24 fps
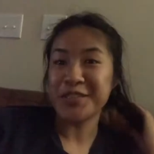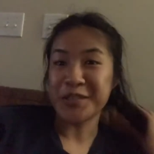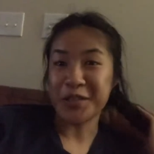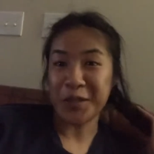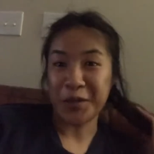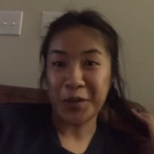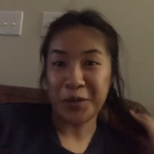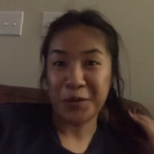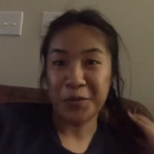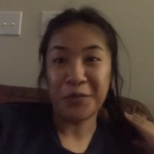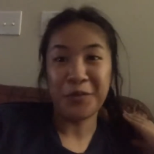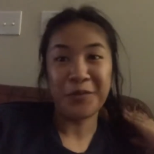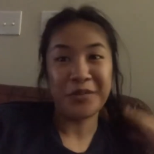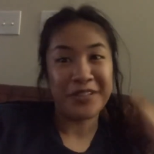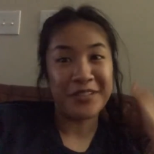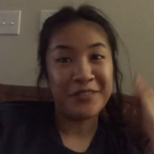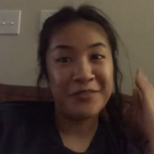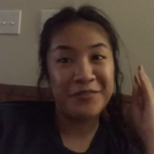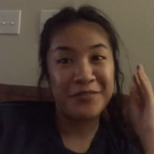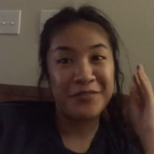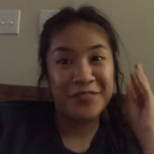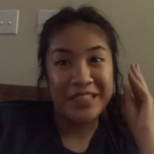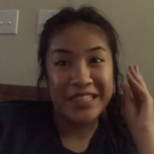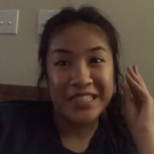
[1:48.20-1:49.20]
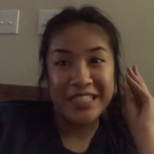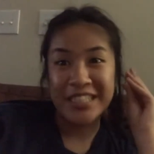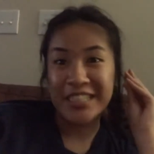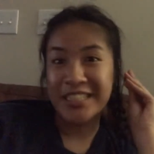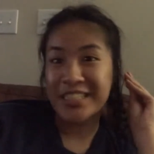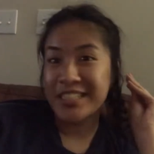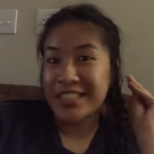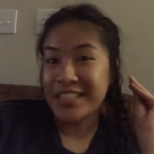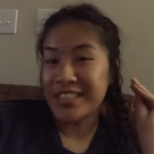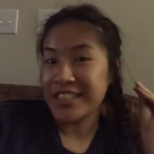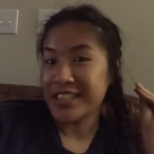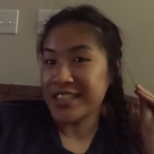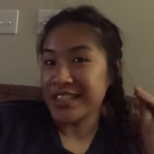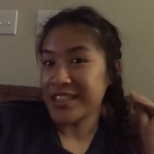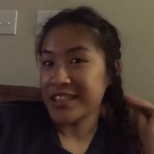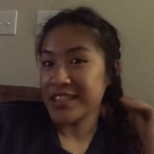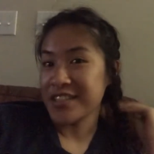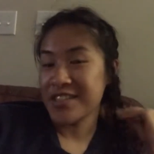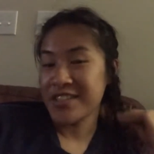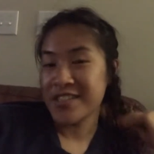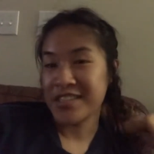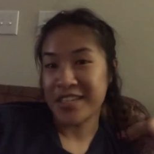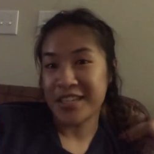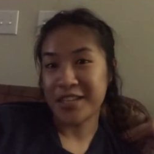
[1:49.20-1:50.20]
so we finished the
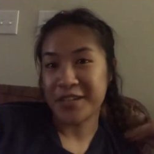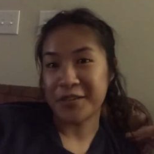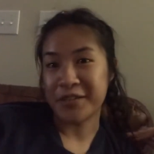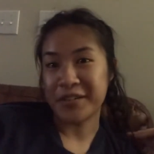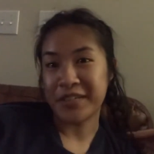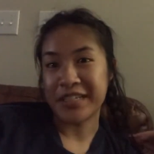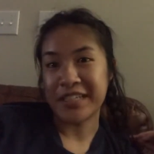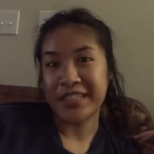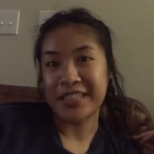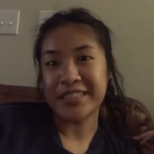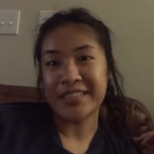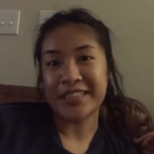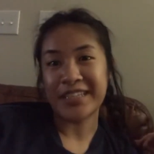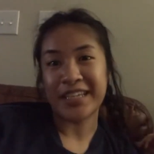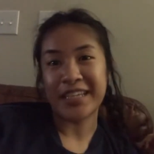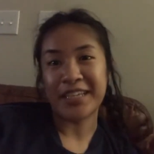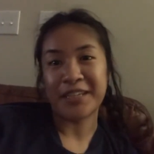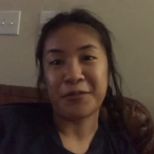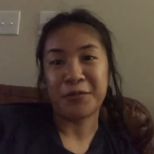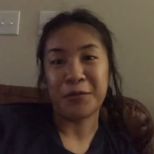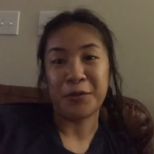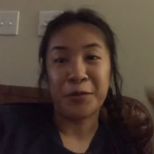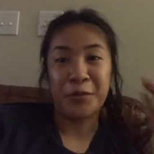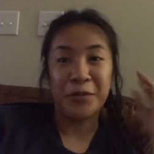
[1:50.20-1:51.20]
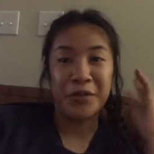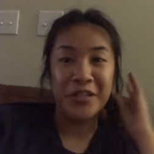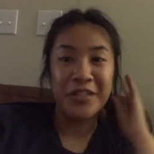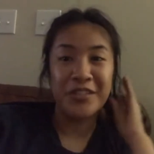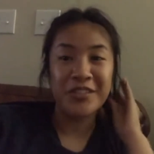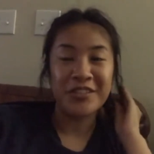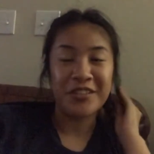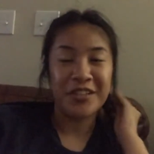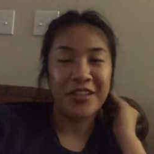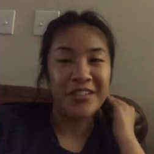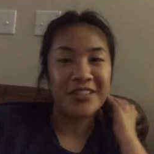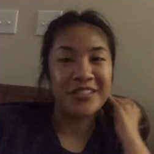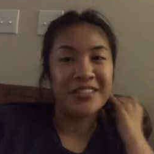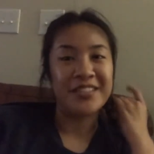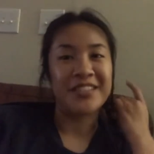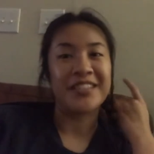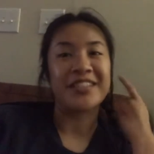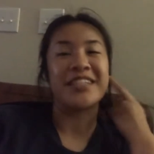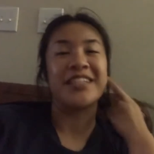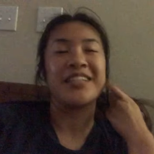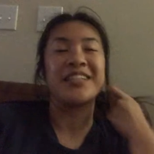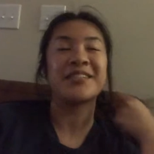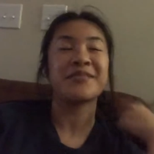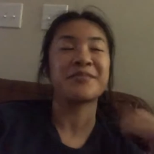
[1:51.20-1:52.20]
series and what were your thoughts
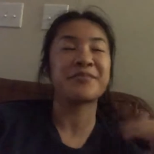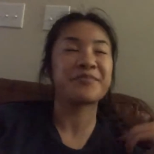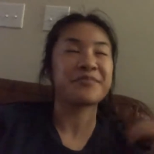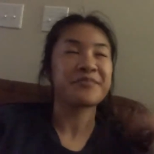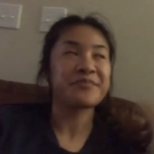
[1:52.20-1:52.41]
on it?